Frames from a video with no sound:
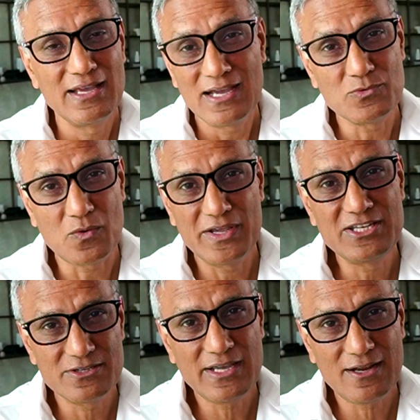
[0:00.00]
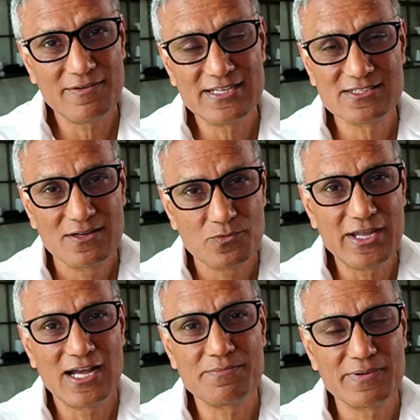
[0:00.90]
And what we do here is we
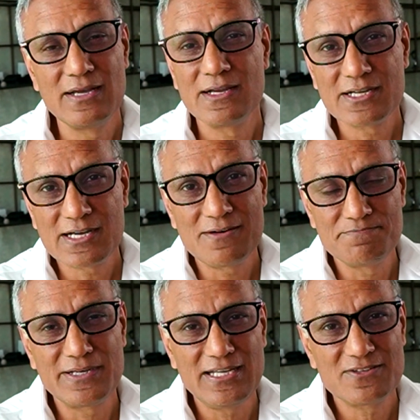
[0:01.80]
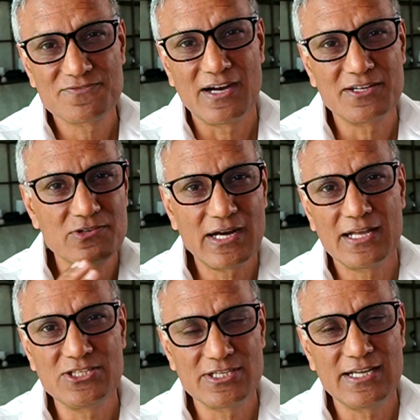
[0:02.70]
help companies find great
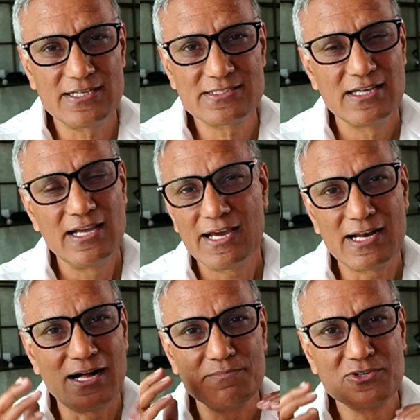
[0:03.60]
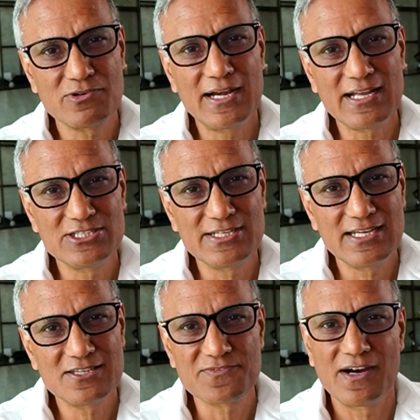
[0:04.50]
engineers and help great
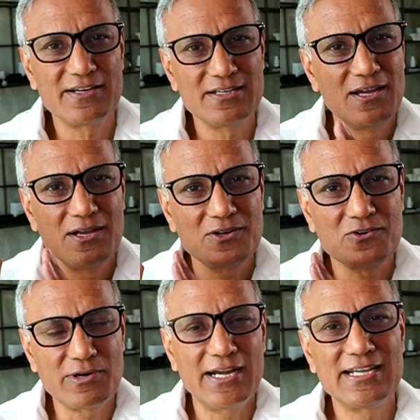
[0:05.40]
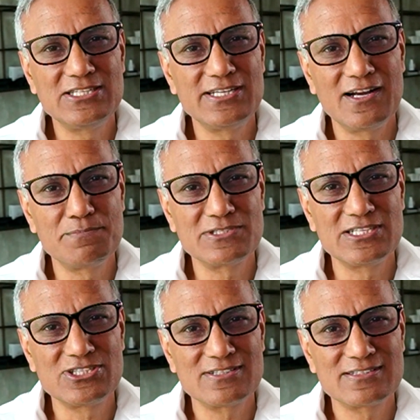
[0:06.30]
engineers find great engineering
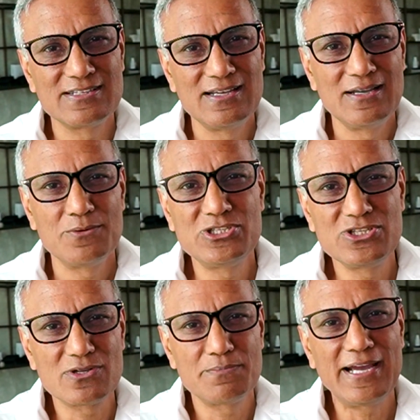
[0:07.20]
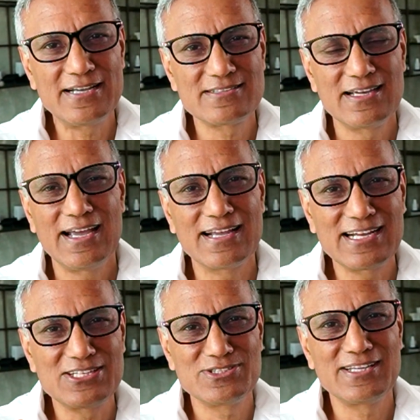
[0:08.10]
positions. Wish you all the best and
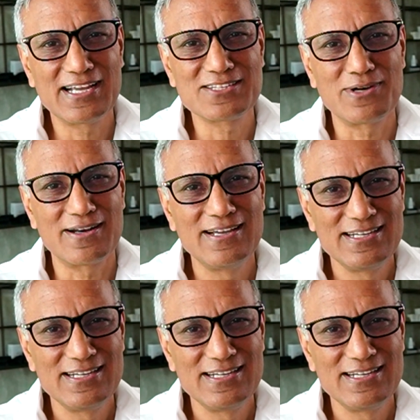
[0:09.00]
catch you in the next one.